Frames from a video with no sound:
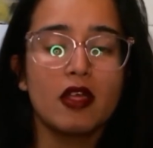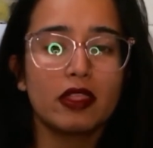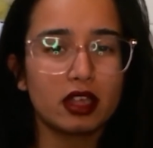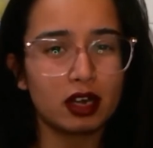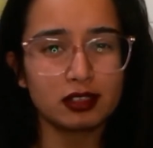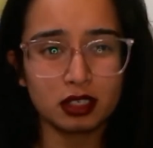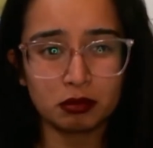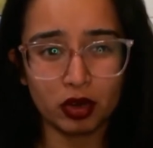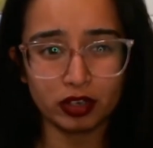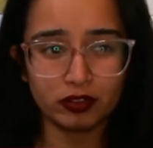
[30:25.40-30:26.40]
There are some
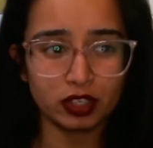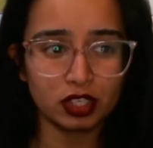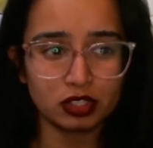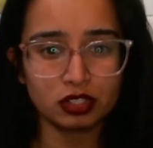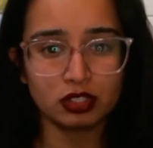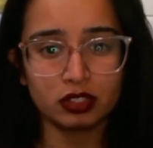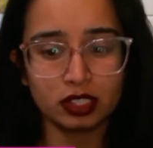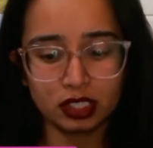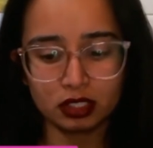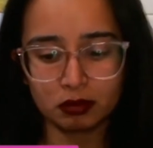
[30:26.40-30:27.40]
modifications you'll
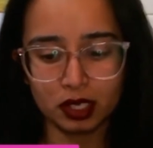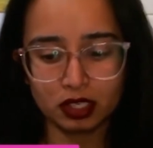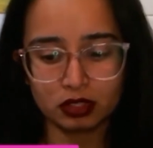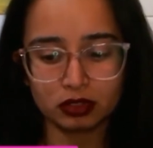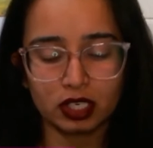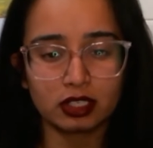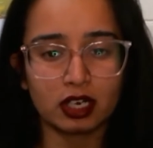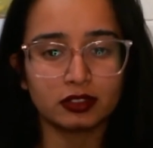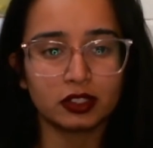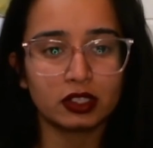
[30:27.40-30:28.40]
need to make so that
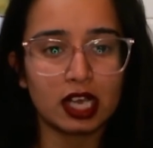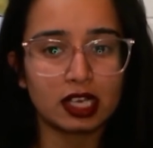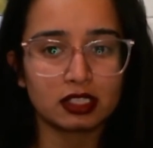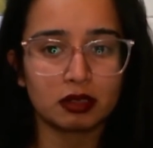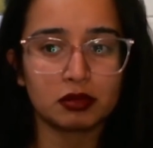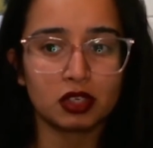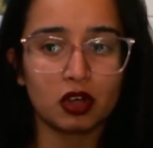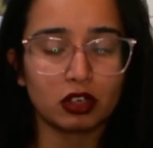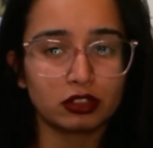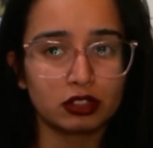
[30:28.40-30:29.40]
GraphQL accepts your
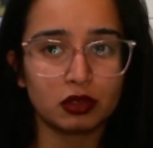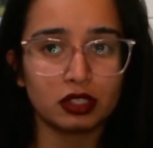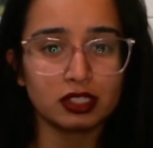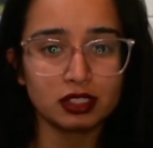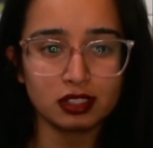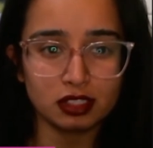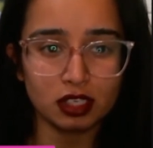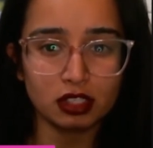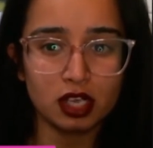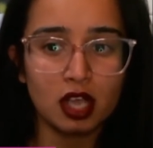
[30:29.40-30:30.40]
auth tokens and
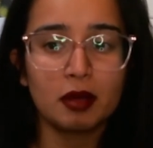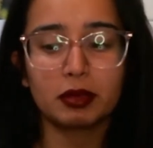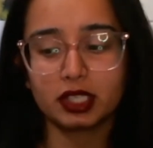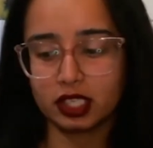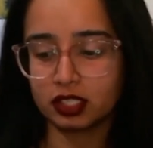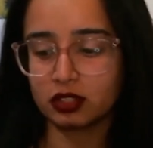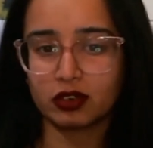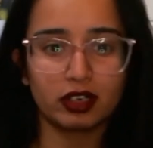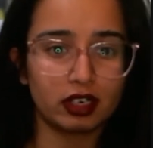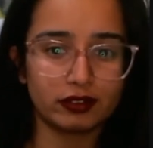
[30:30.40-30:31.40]
such, but they can
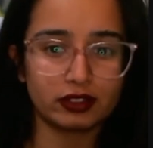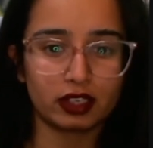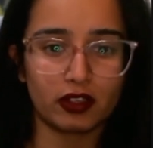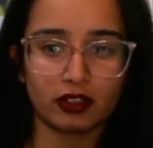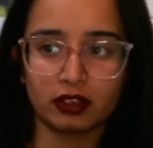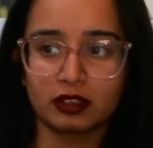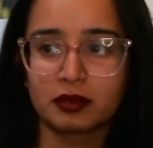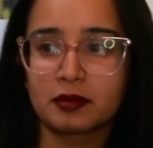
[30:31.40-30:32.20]
totally live together.